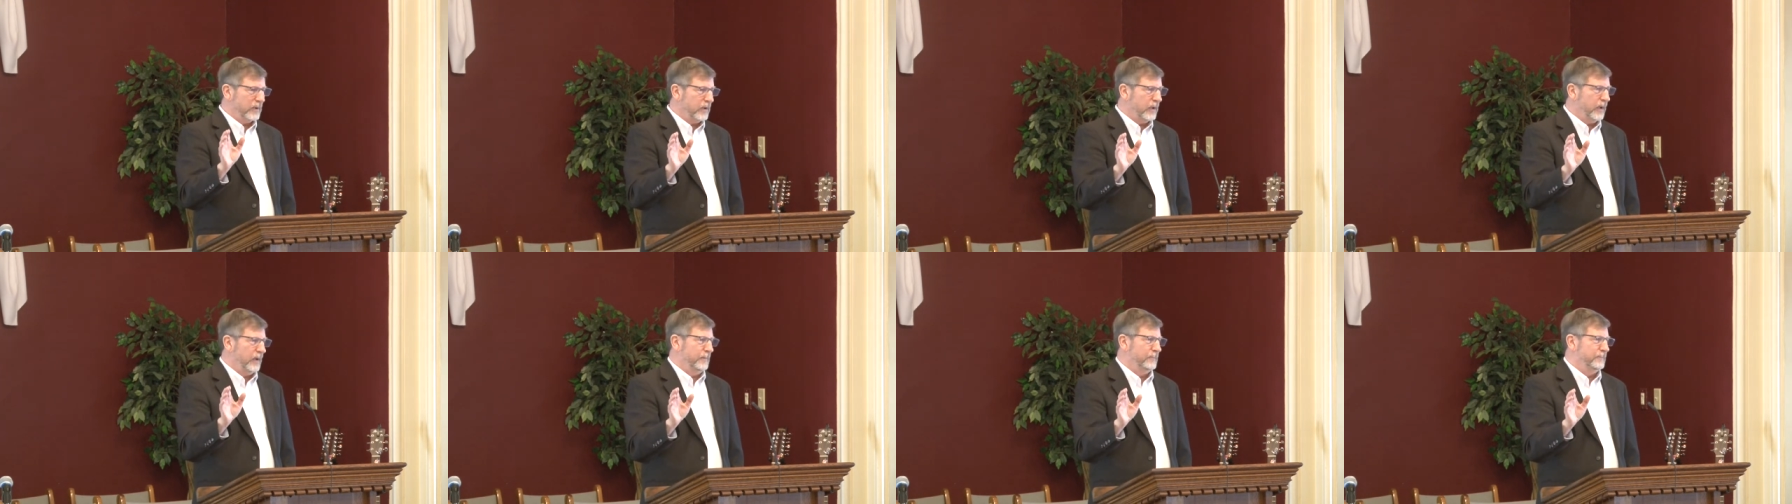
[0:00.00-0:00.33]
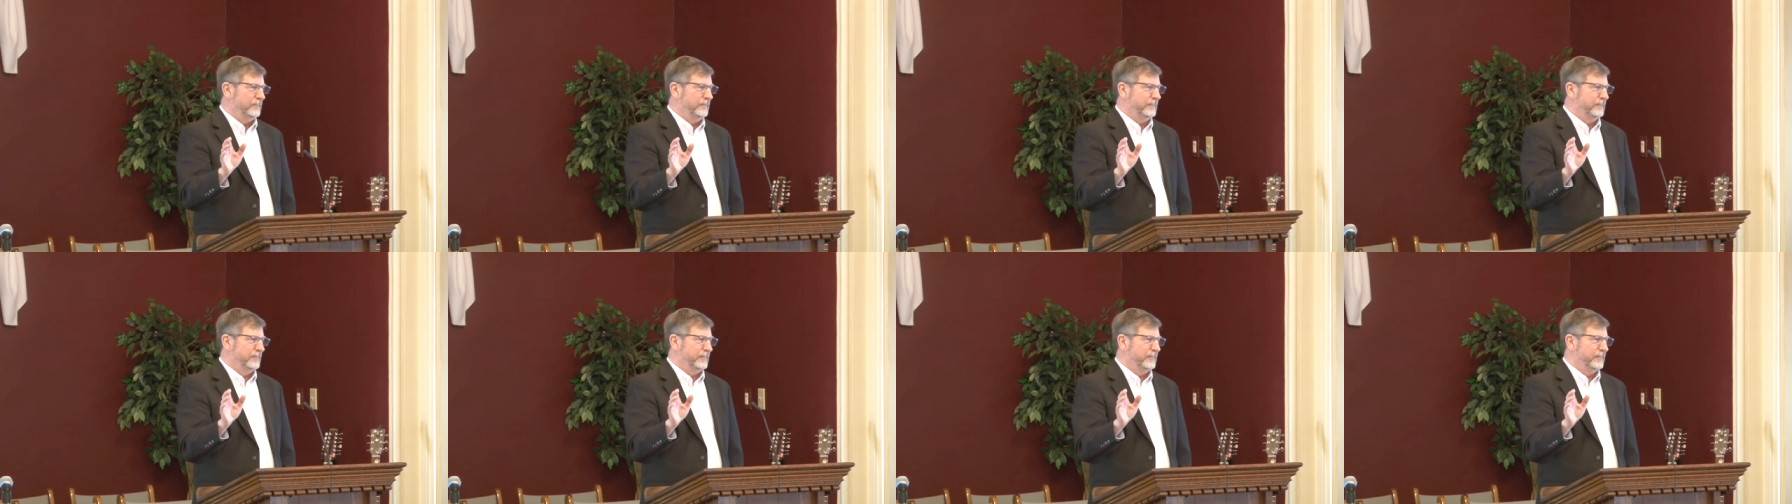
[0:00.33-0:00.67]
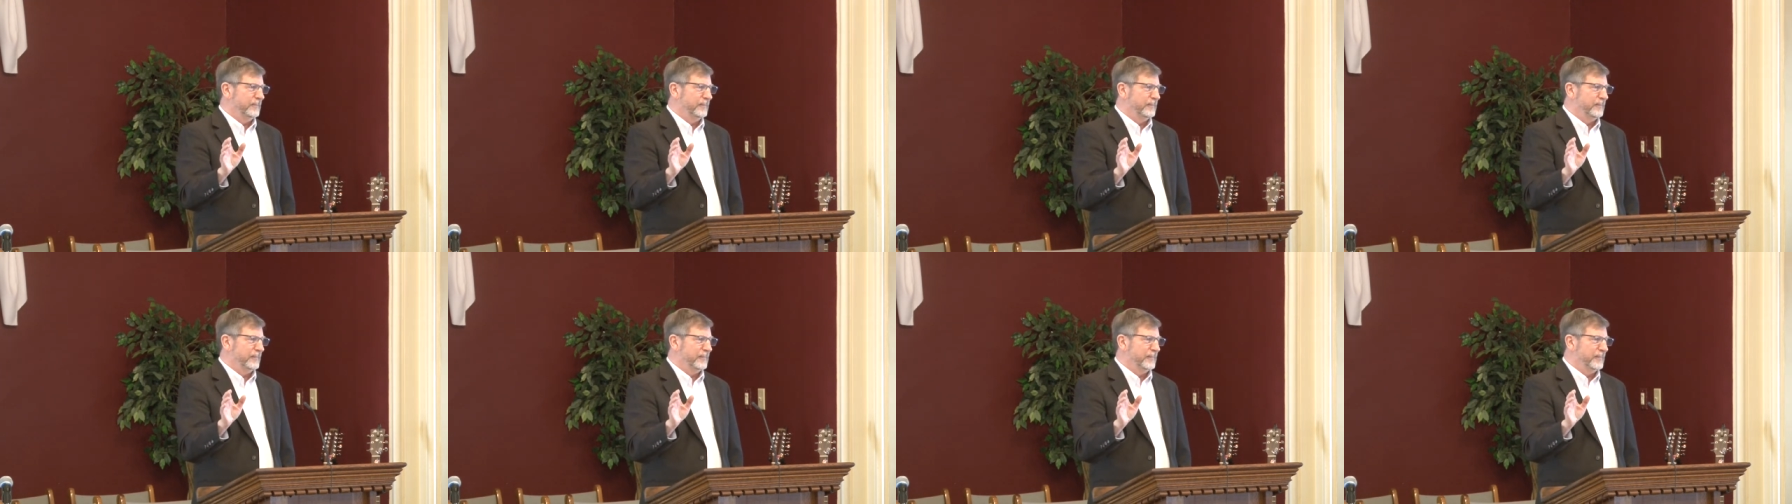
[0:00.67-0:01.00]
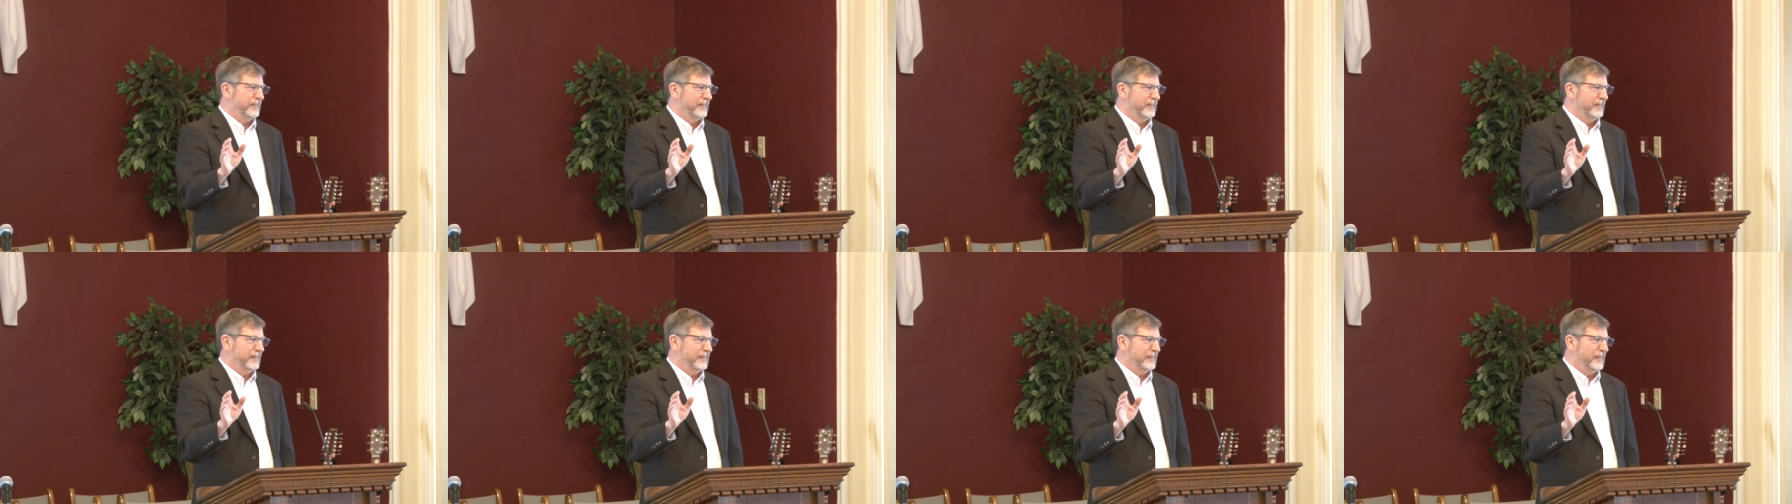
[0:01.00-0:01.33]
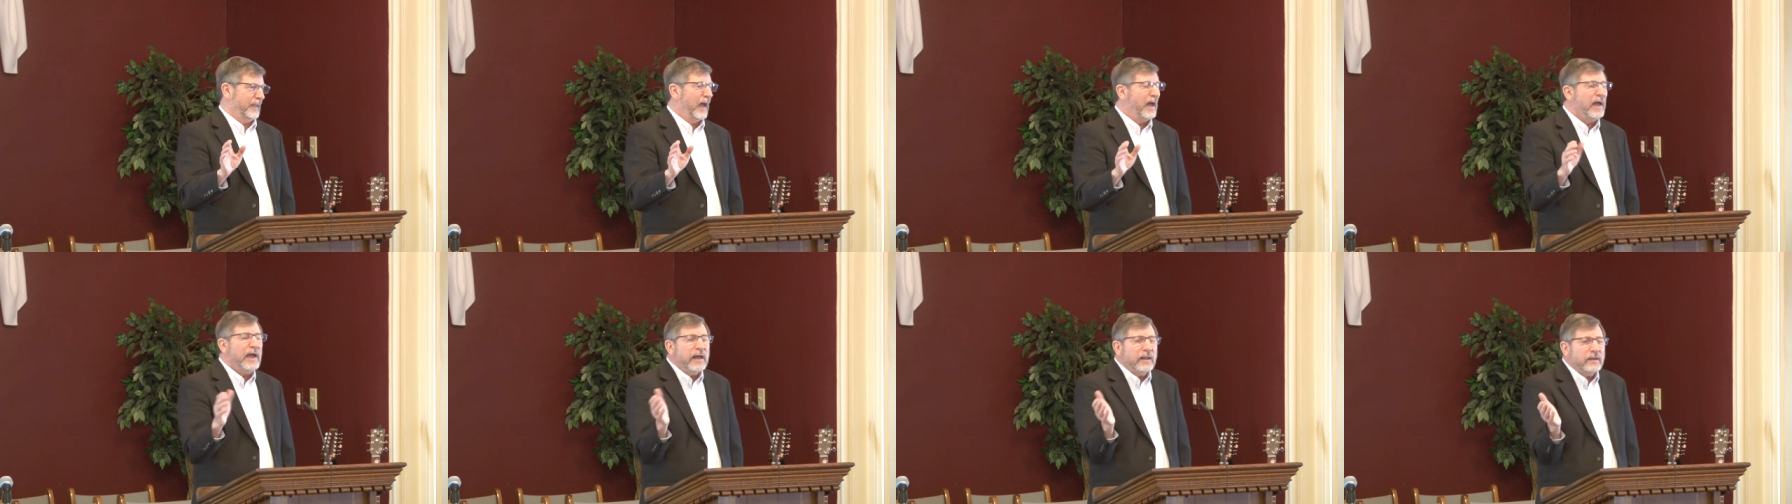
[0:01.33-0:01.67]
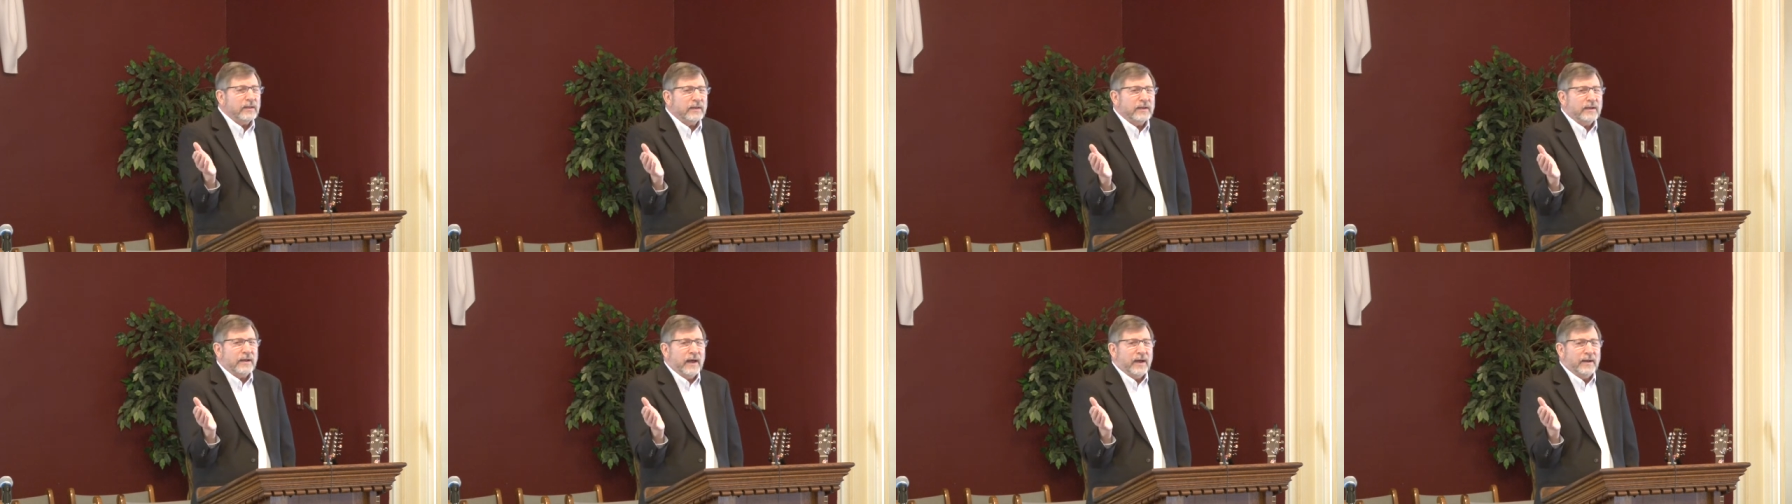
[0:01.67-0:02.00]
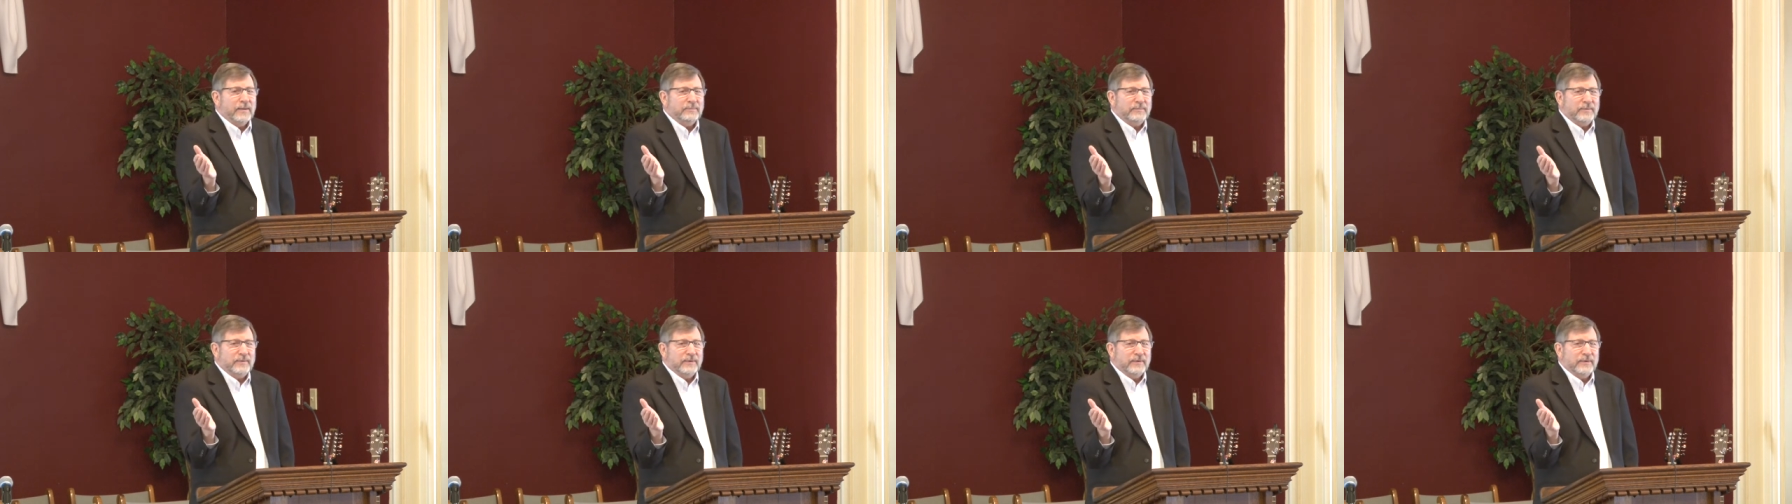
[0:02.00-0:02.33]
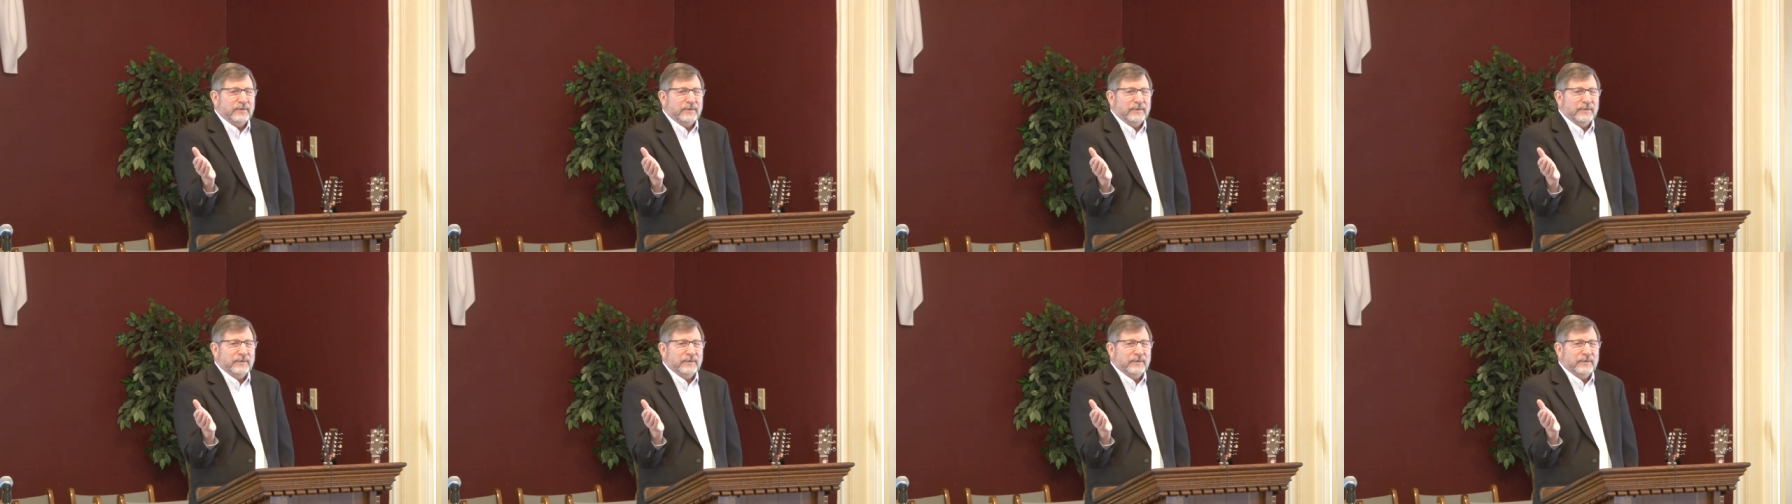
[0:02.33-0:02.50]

Cub, a helicopter.